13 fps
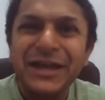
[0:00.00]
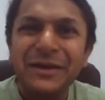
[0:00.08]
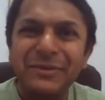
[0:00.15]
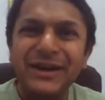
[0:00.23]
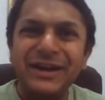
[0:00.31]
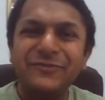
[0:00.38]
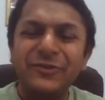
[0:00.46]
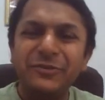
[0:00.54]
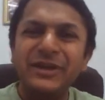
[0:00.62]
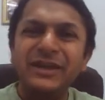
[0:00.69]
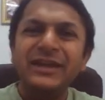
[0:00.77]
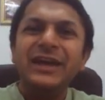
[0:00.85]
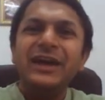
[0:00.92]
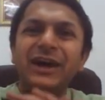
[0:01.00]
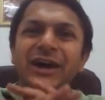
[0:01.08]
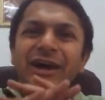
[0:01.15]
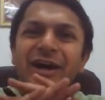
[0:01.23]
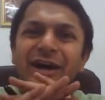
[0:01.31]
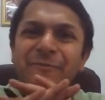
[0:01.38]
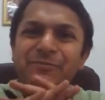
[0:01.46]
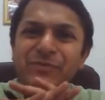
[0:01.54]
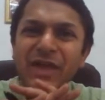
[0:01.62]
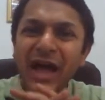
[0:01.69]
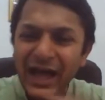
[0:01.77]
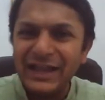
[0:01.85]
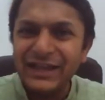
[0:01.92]
but it would be
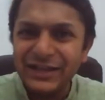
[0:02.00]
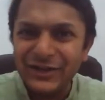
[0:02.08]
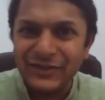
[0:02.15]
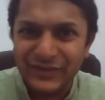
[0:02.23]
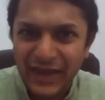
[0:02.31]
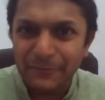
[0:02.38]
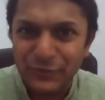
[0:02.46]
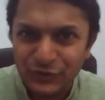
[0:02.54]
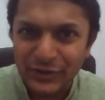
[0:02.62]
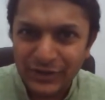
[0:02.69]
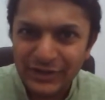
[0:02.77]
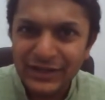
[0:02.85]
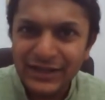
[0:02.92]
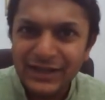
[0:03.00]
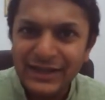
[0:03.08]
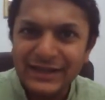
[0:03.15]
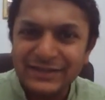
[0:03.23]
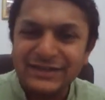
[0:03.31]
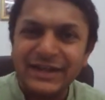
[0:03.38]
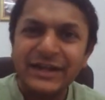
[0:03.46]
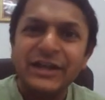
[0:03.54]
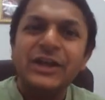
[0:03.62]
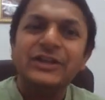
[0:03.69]
highly conceptual, isn't it?